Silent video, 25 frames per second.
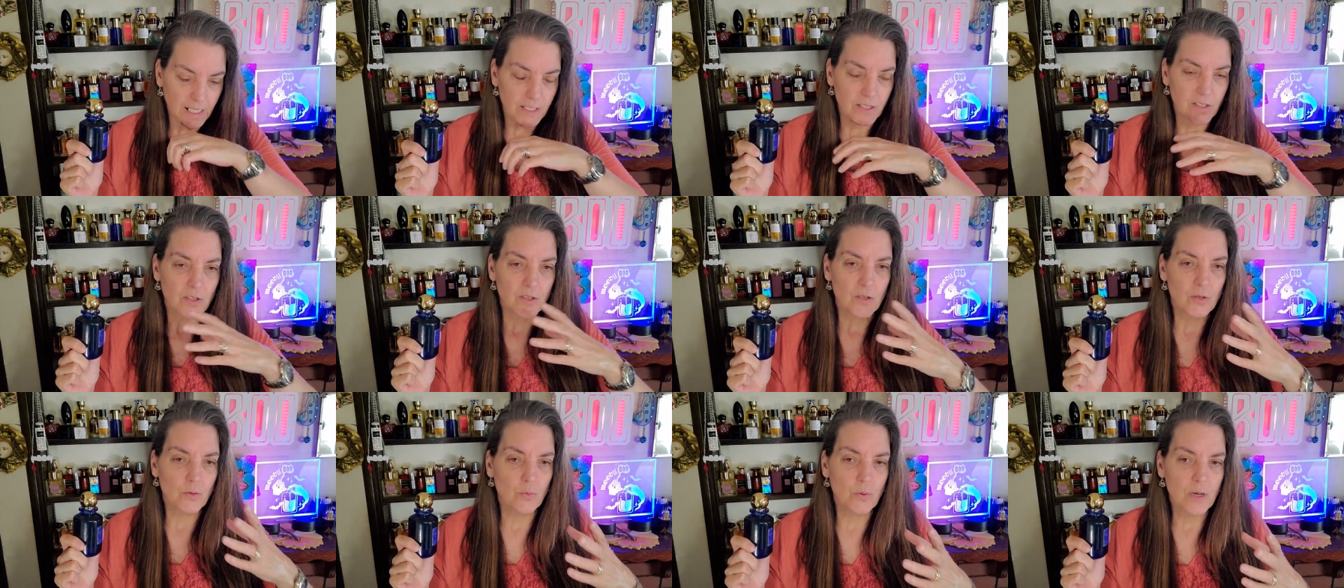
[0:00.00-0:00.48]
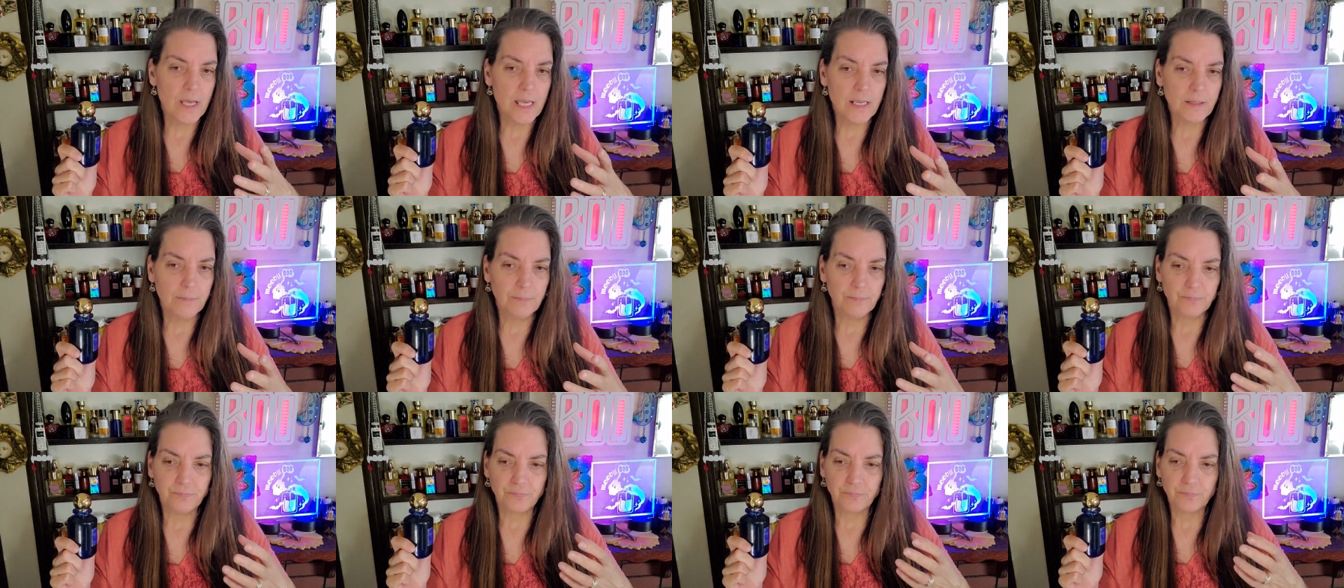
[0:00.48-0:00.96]
It's
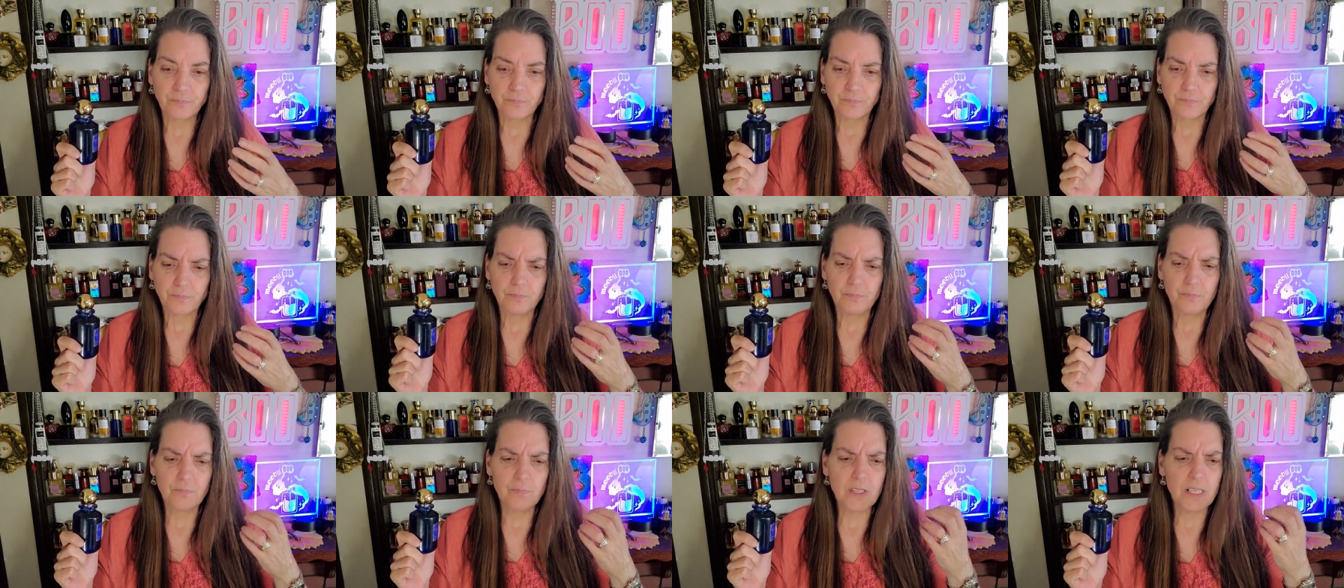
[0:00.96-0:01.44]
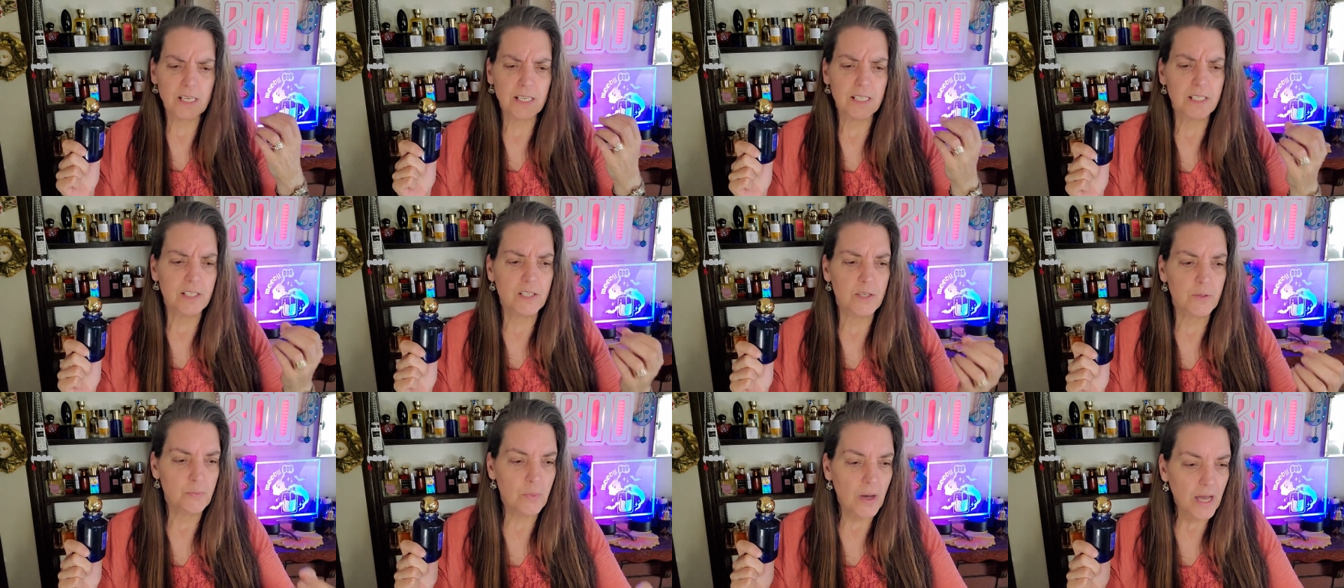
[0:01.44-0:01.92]
sweet,
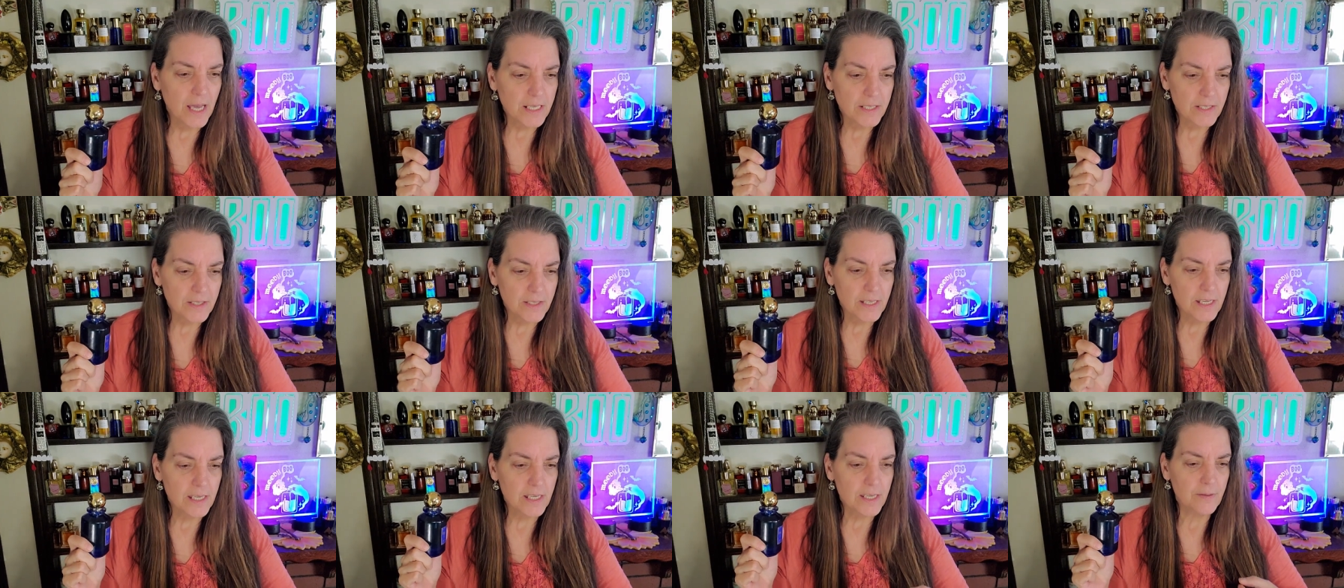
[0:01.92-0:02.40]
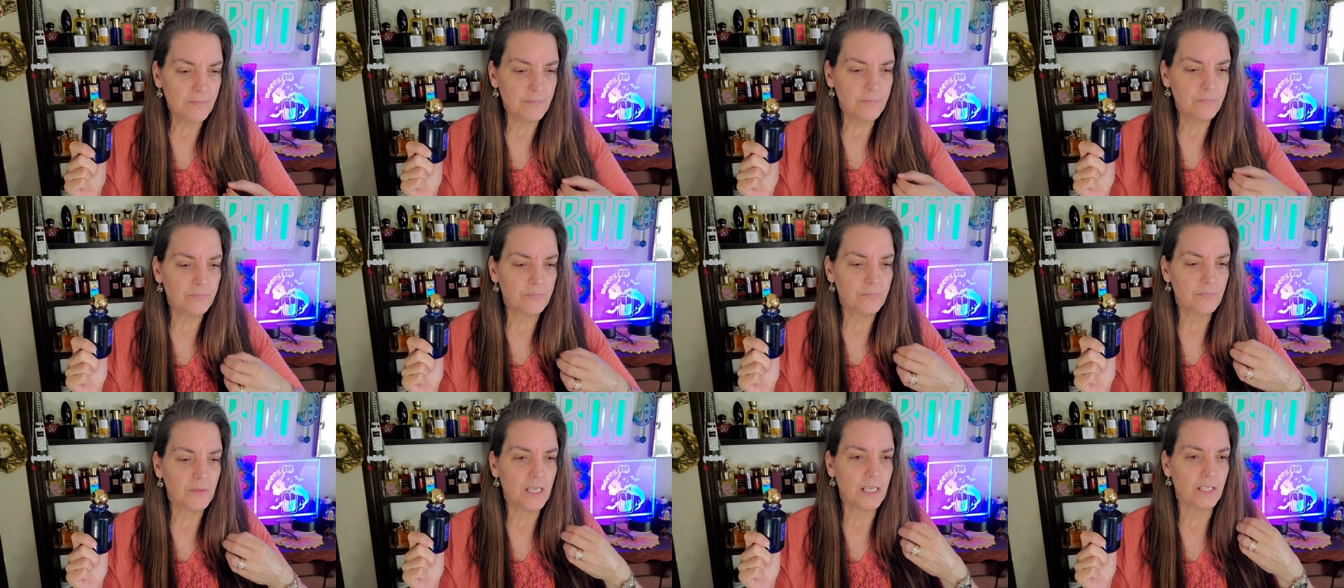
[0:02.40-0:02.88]
it's spicy,
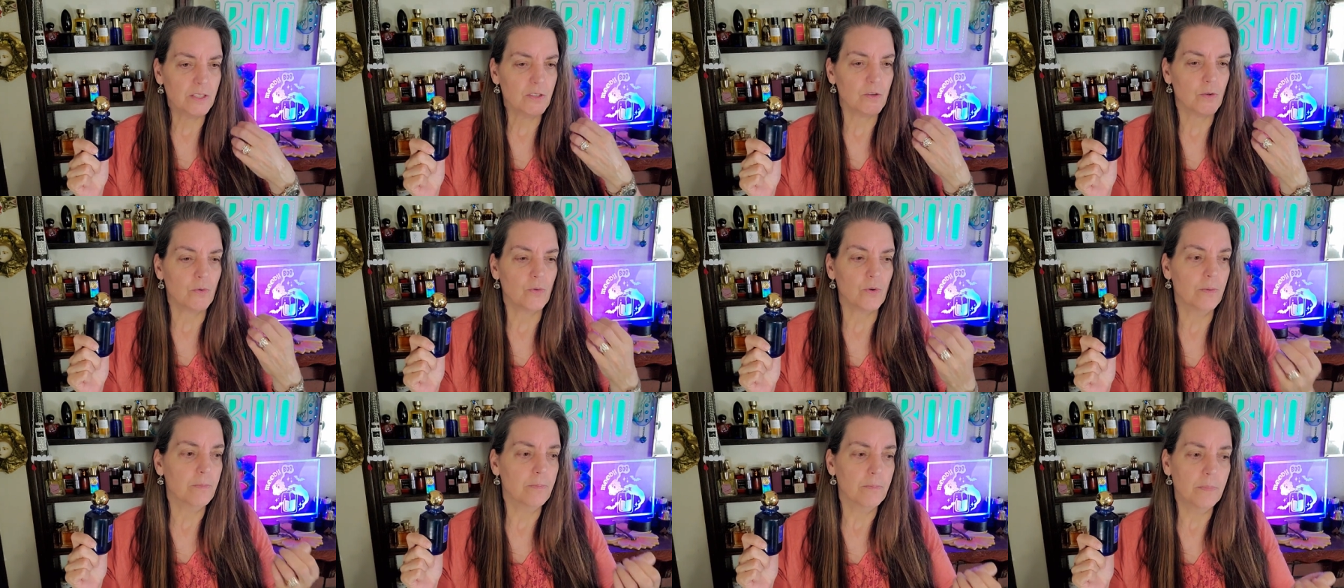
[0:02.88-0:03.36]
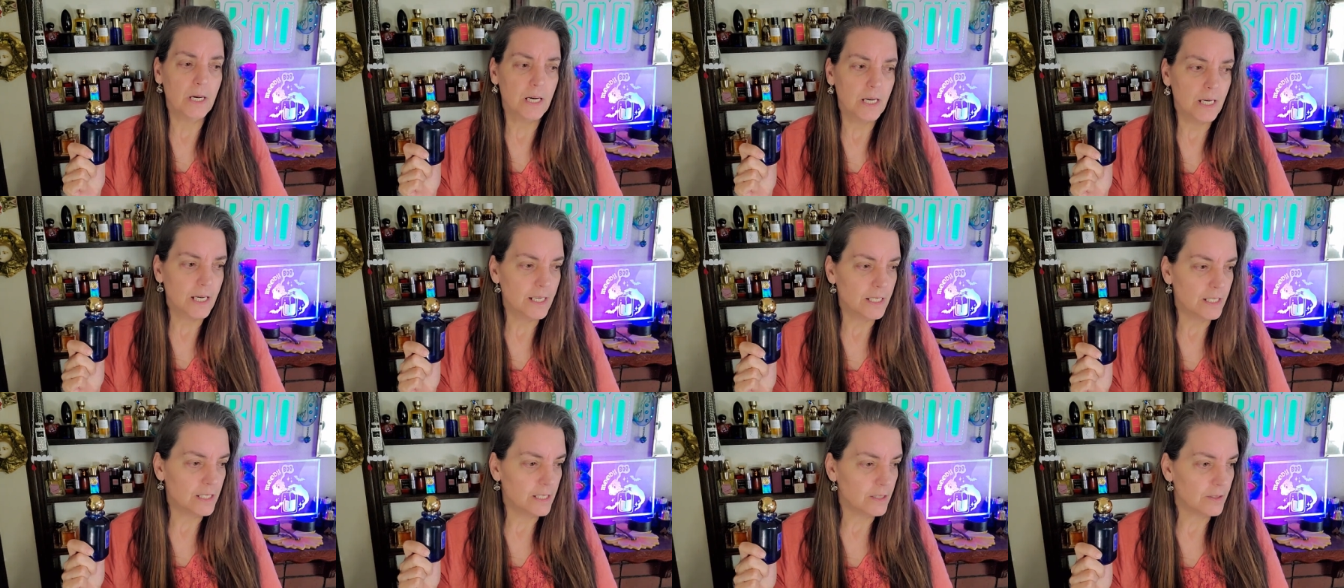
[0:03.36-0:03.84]
it's
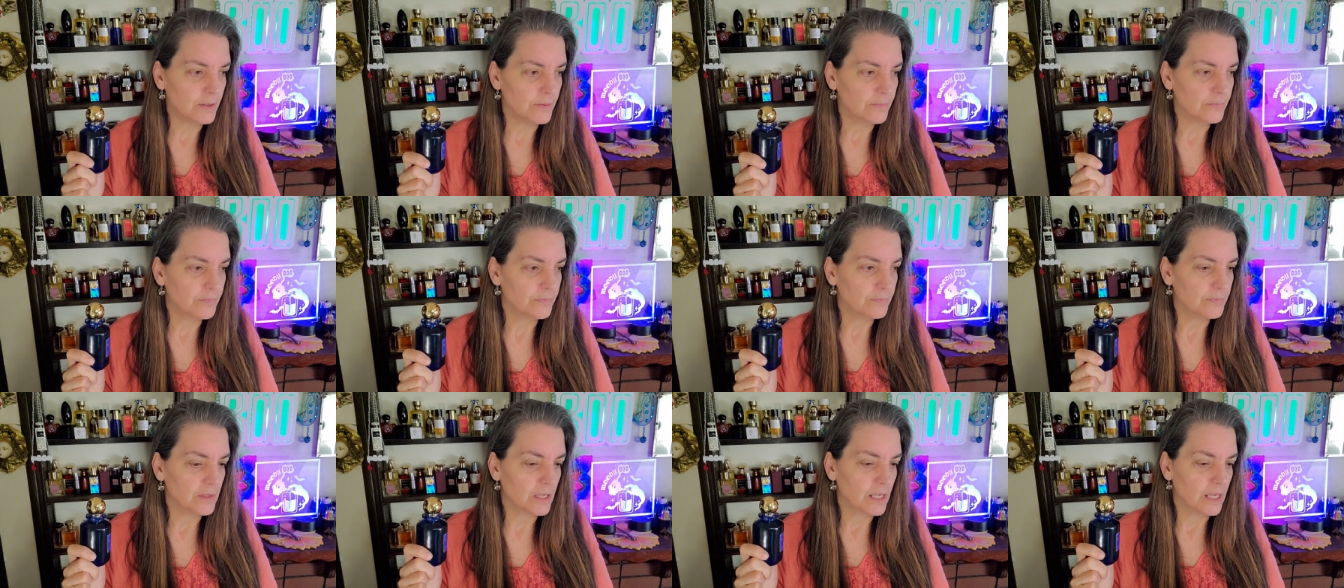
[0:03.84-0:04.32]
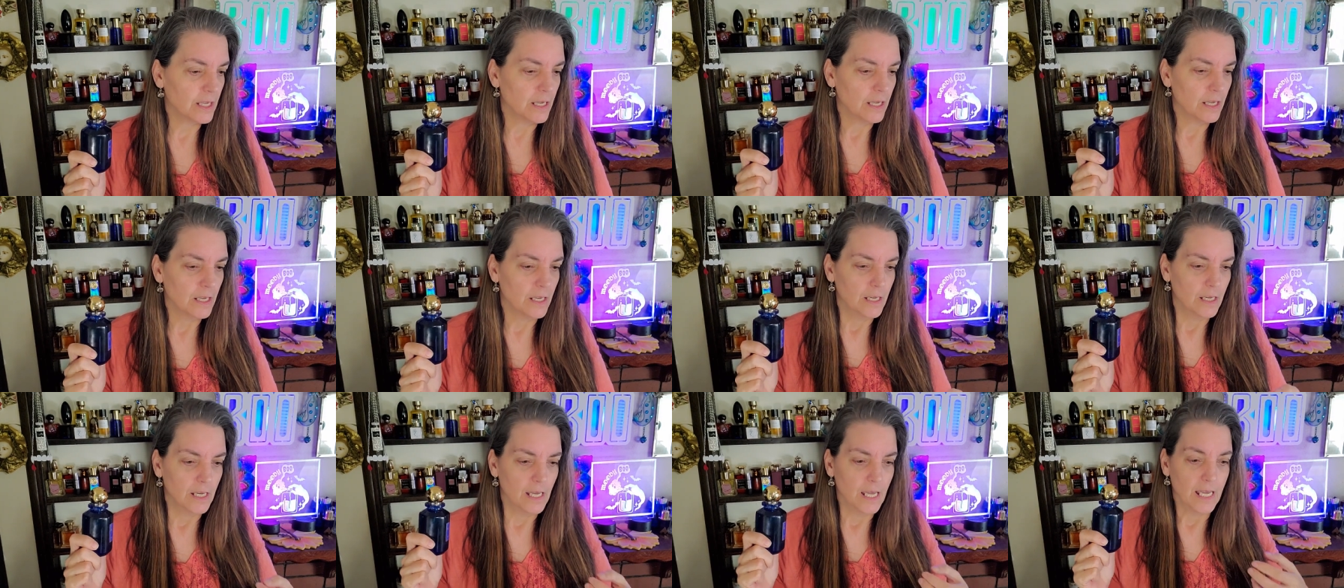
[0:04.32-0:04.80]
gourmand,
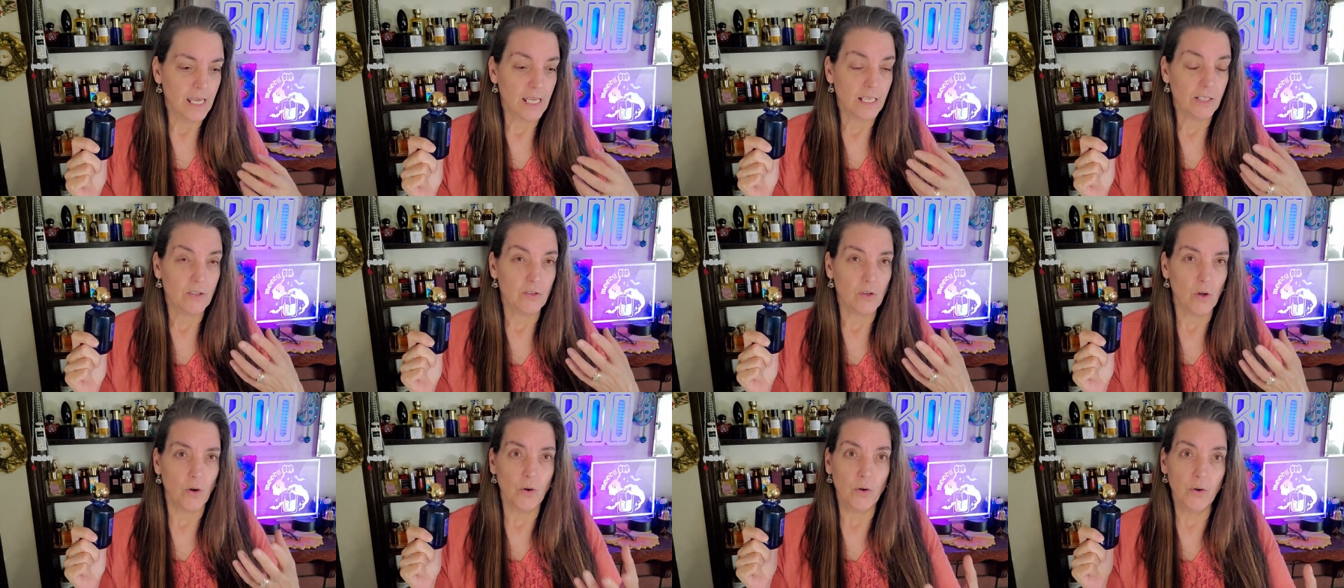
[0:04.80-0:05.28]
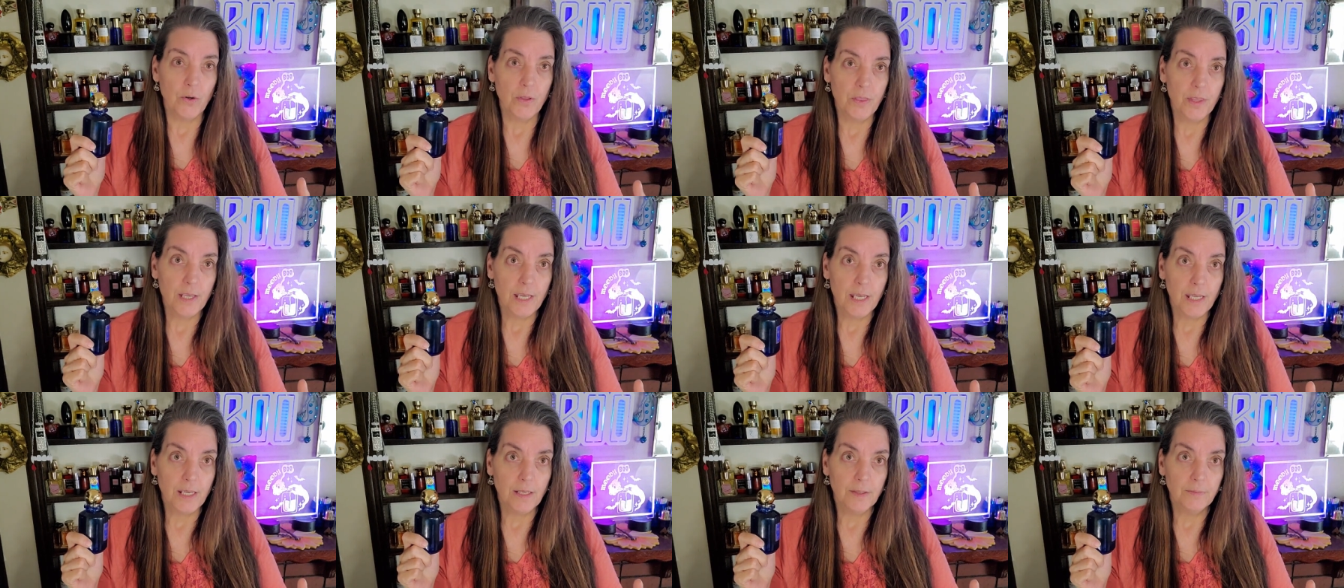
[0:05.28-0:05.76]
it's
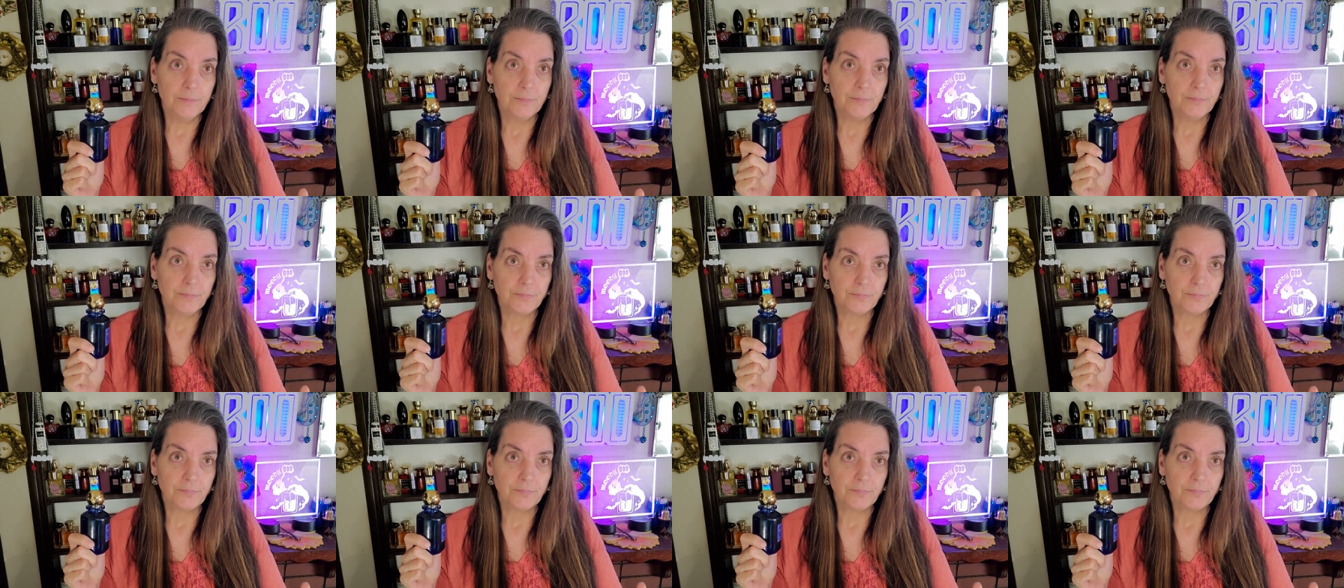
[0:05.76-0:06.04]
earthy.